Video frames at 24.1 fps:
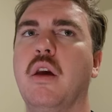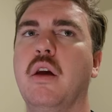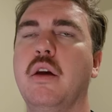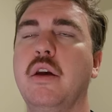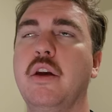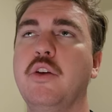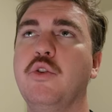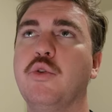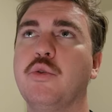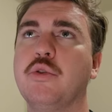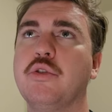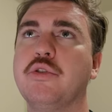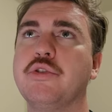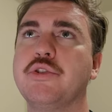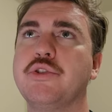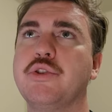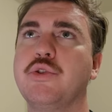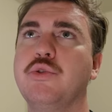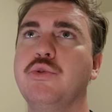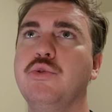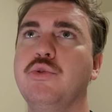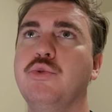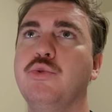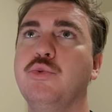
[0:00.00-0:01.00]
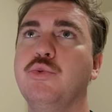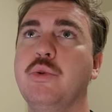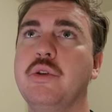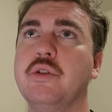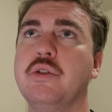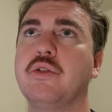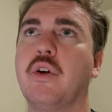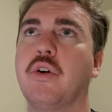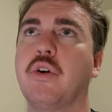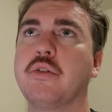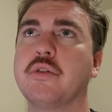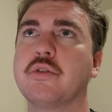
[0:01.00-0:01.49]
In order to
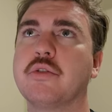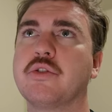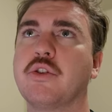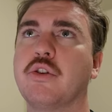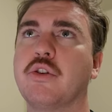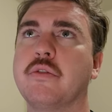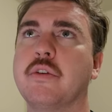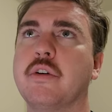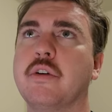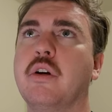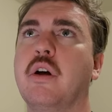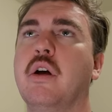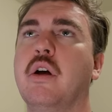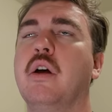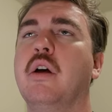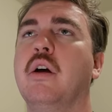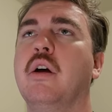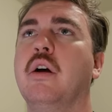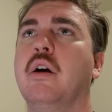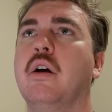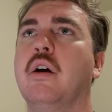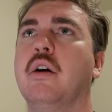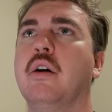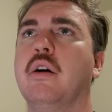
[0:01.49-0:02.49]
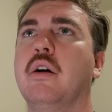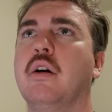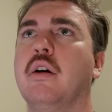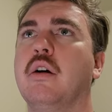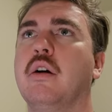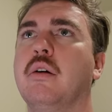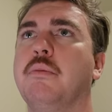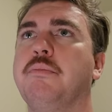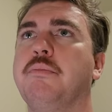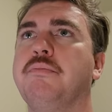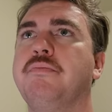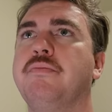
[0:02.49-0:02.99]
restart the server,
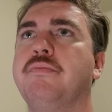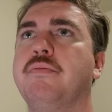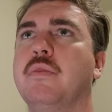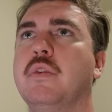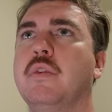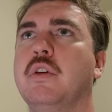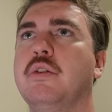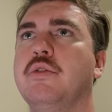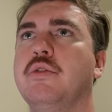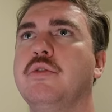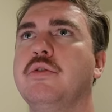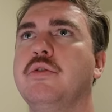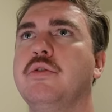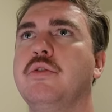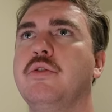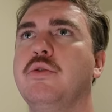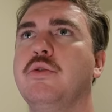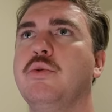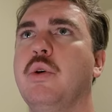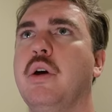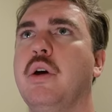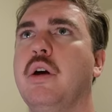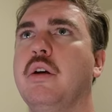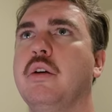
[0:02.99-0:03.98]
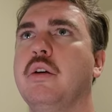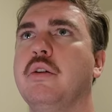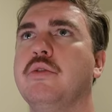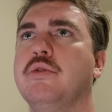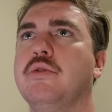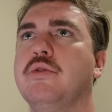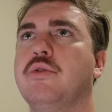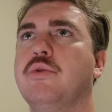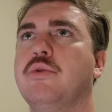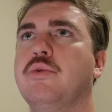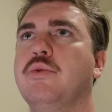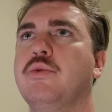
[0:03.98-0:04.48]
you just do a
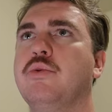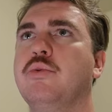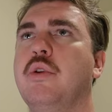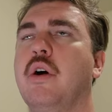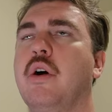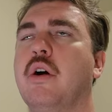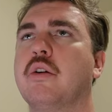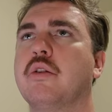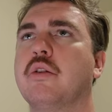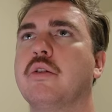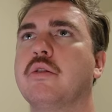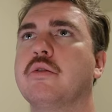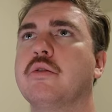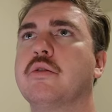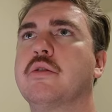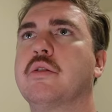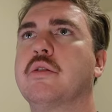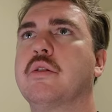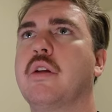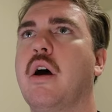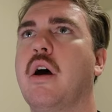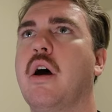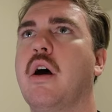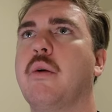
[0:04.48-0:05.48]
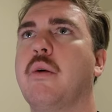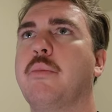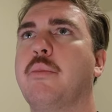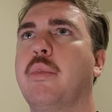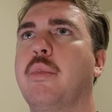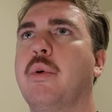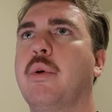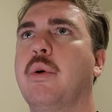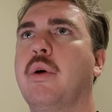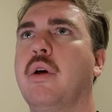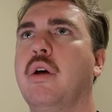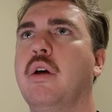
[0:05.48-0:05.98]
sudo docker
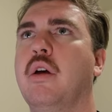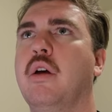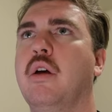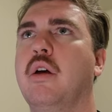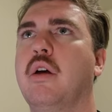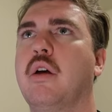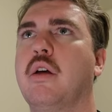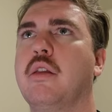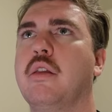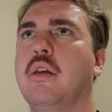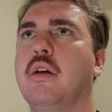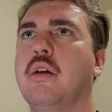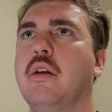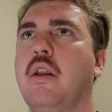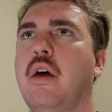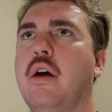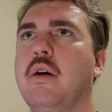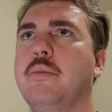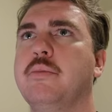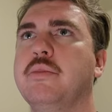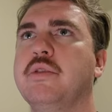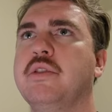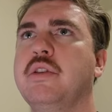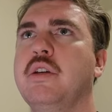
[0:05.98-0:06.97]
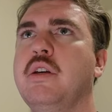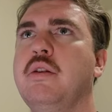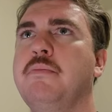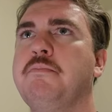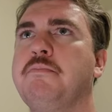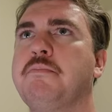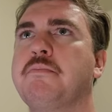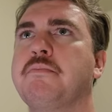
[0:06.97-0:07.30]
stop and then MC,